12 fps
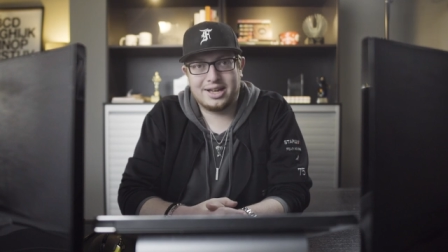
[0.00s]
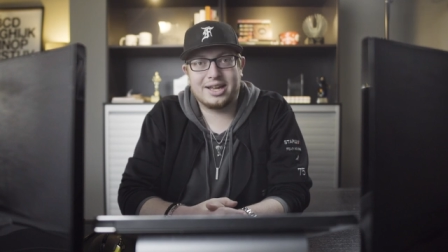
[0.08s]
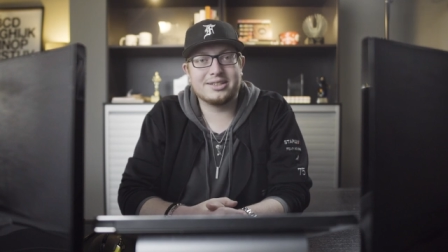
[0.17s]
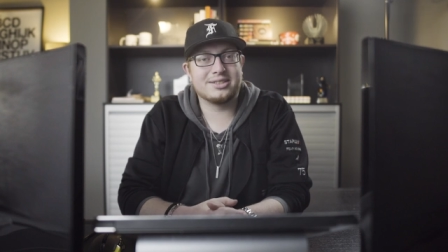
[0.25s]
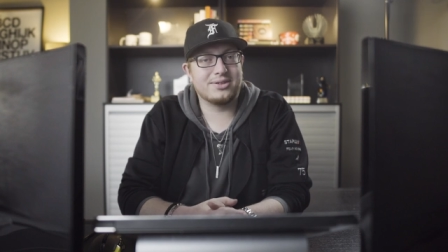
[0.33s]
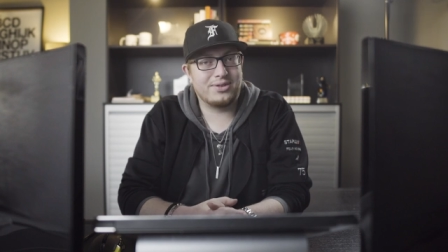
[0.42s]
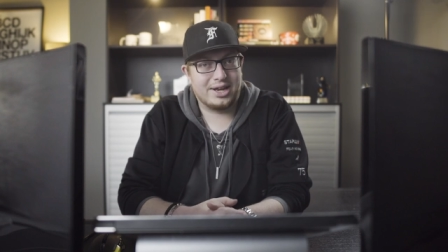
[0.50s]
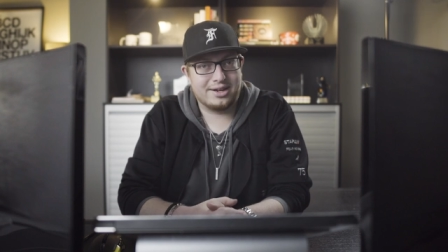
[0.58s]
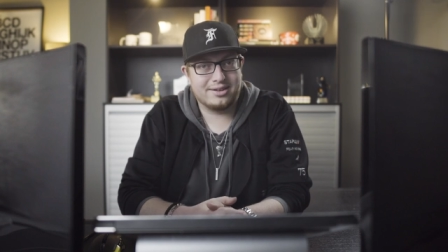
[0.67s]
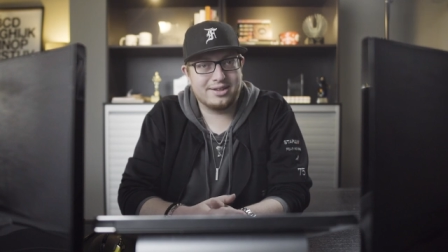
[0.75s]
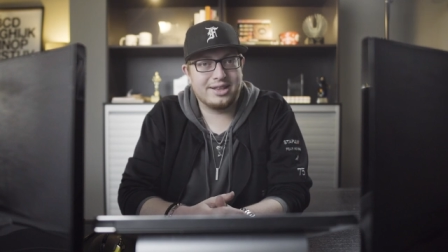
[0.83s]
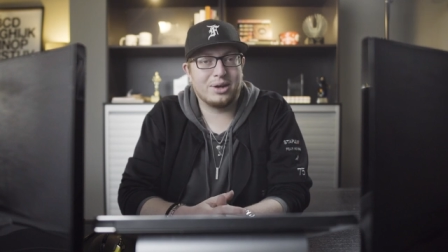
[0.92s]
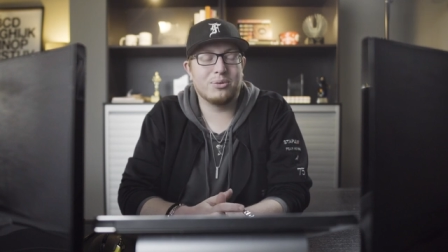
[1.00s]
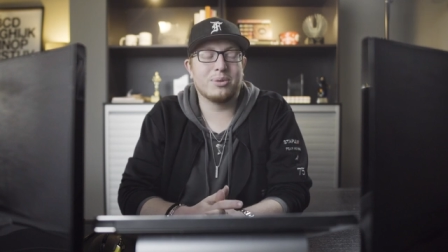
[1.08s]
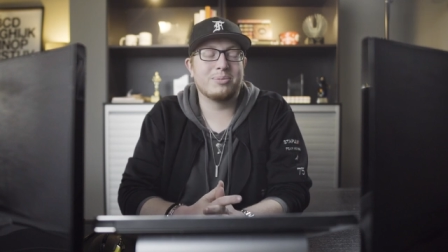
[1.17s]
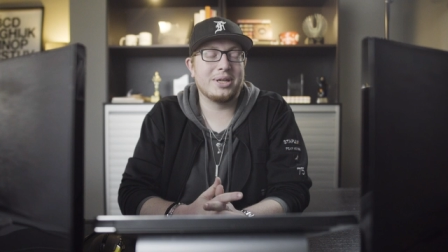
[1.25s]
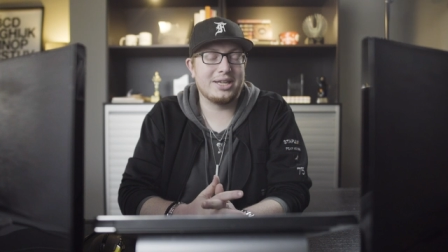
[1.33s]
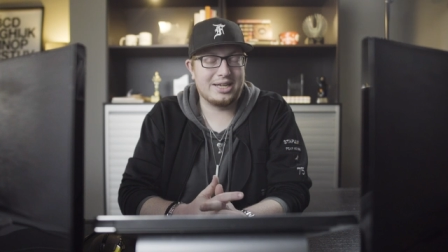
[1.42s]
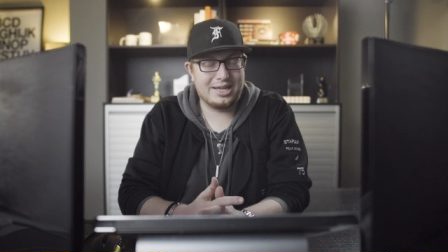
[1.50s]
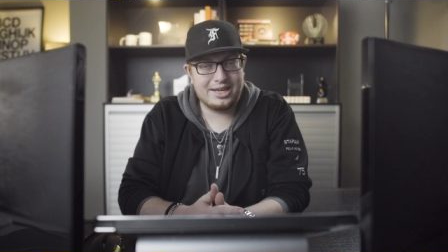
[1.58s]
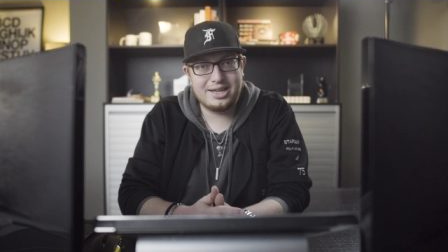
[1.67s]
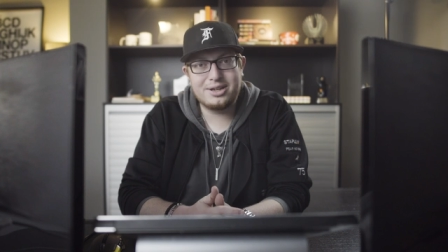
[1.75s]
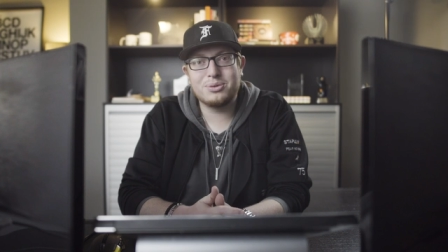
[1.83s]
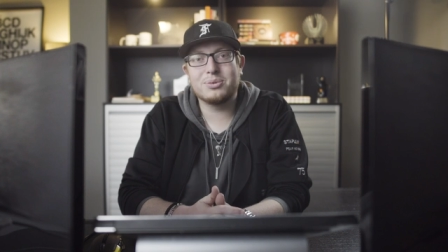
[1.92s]
as an event that will be
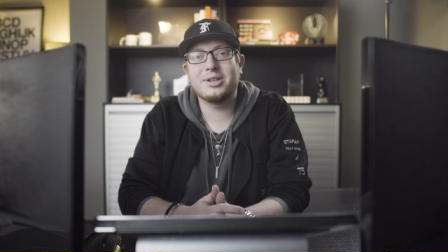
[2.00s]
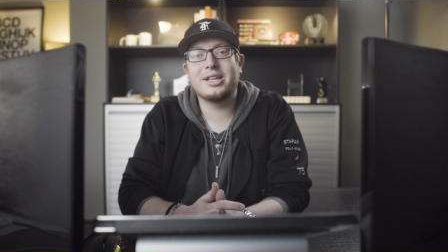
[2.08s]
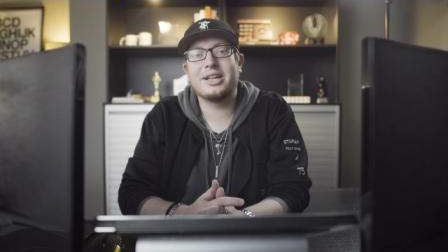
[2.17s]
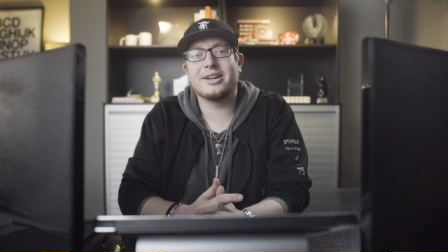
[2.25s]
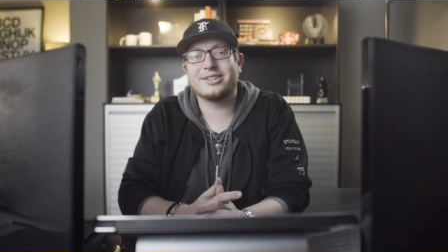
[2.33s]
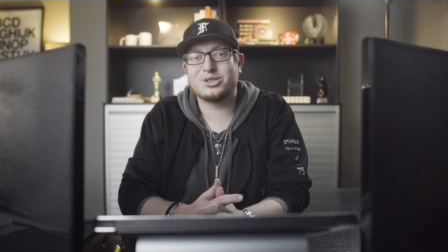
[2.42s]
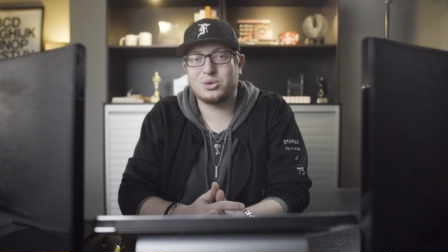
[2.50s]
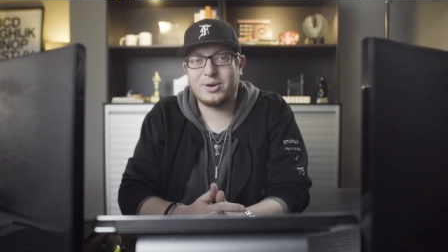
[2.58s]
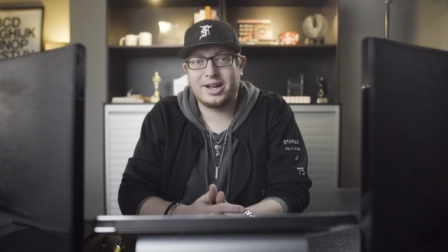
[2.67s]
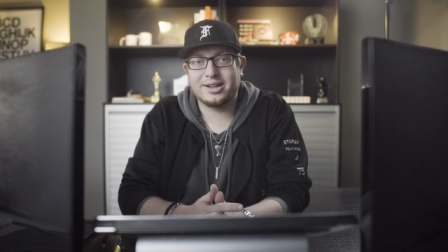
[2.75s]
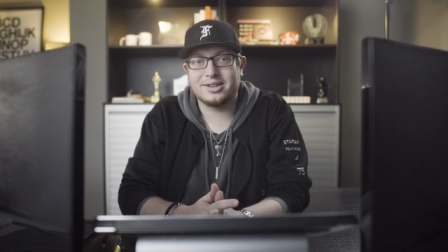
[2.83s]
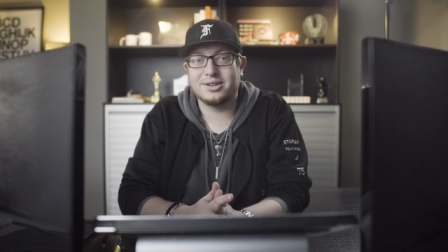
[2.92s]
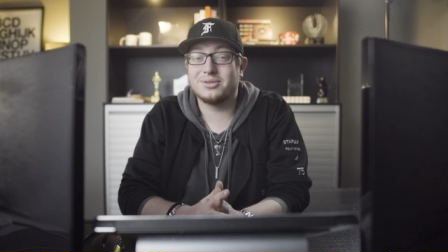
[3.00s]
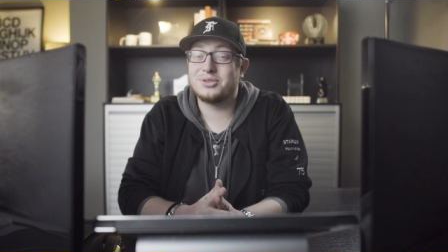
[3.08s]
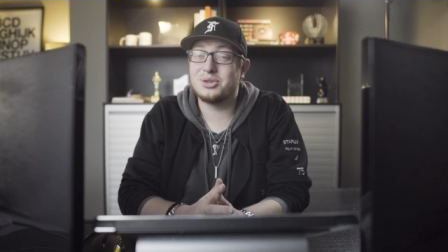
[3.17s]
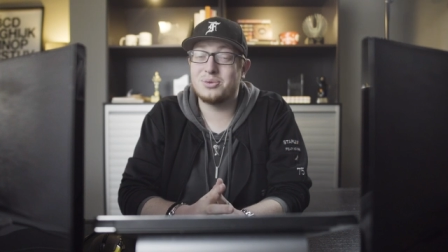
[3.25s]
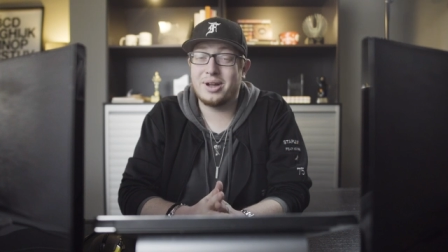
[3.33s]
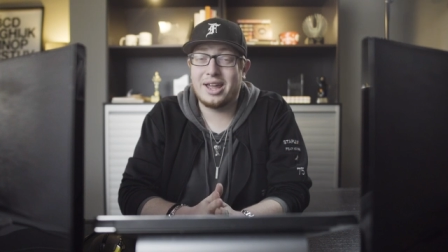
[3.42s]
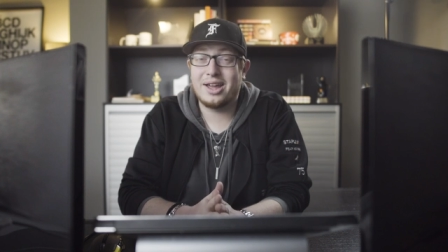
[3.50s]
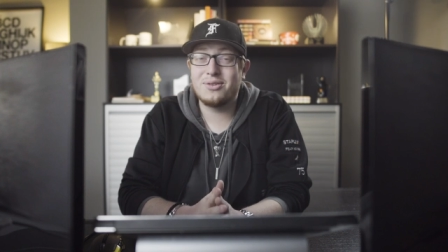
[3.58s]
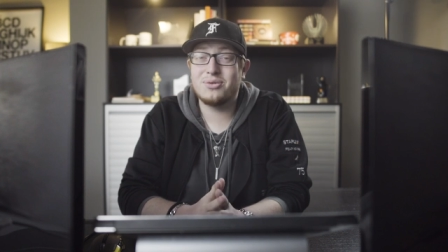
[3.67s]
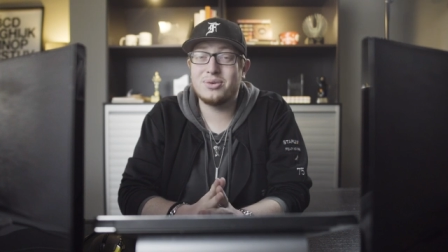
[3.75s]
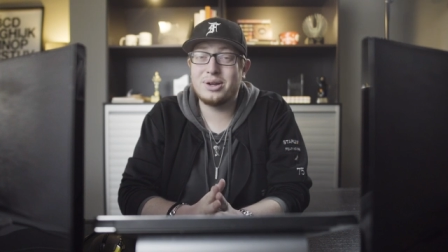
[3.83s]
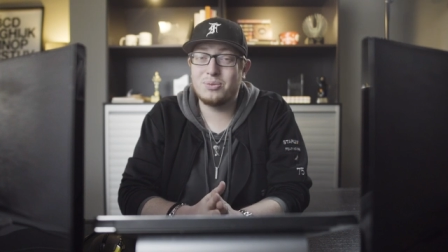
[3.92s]
equally attractive to
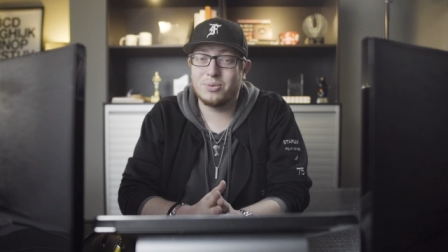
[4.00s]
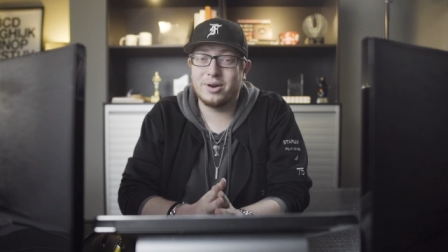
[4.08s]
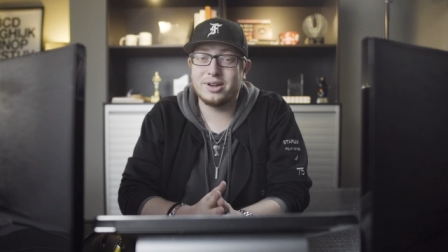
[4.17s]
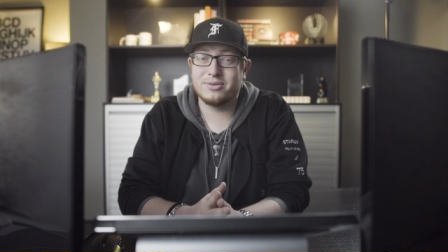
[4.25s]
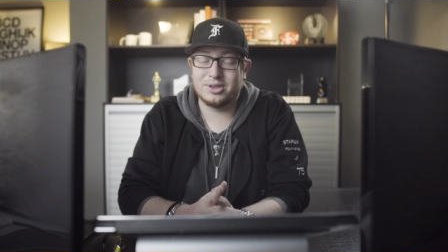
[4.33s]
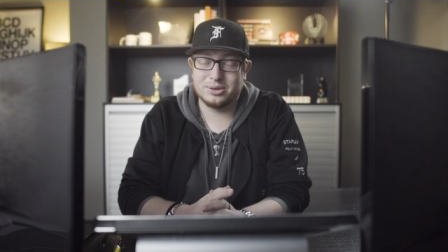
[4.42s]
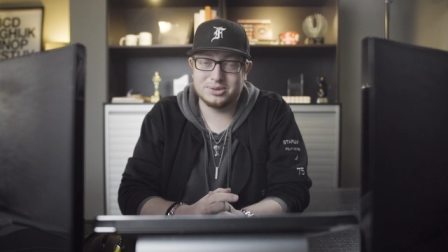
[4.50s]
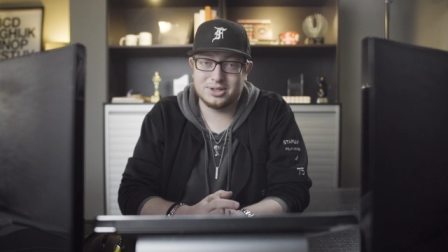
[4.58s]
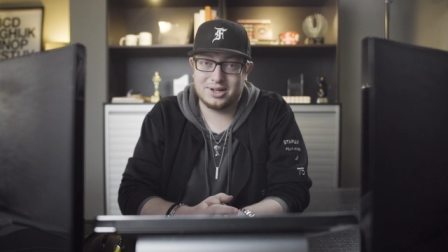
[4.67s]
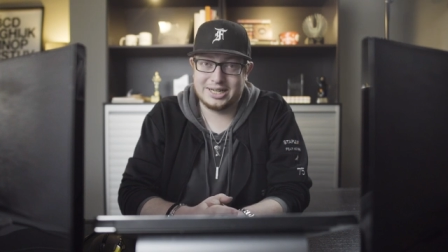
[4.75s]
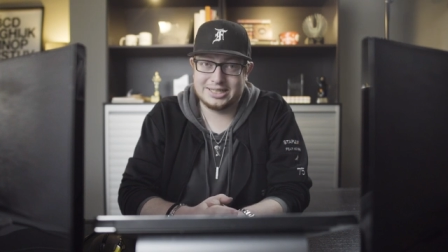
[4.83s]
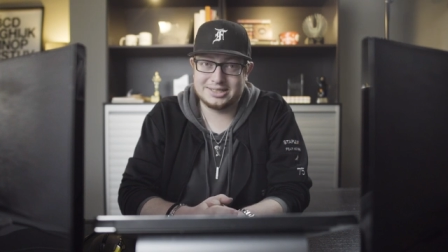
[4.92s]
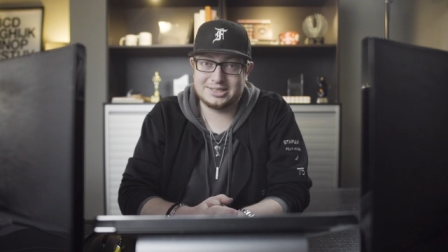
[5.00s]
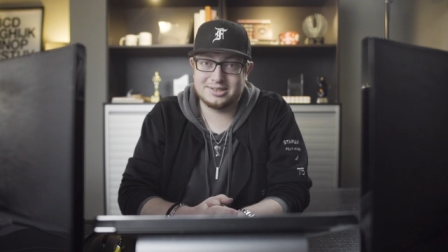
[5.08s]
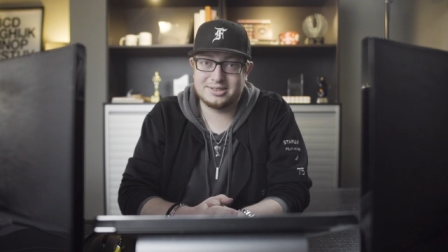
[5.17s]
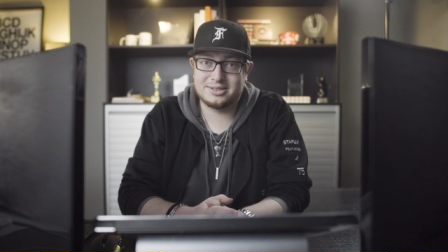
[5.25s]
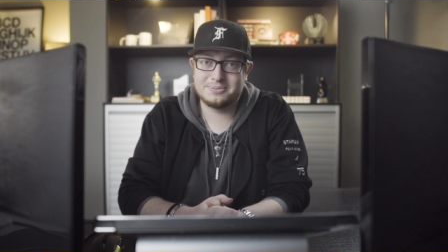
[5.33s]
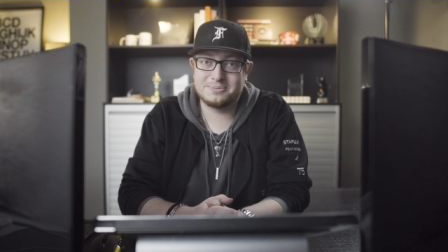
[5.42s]
every one of those audiences.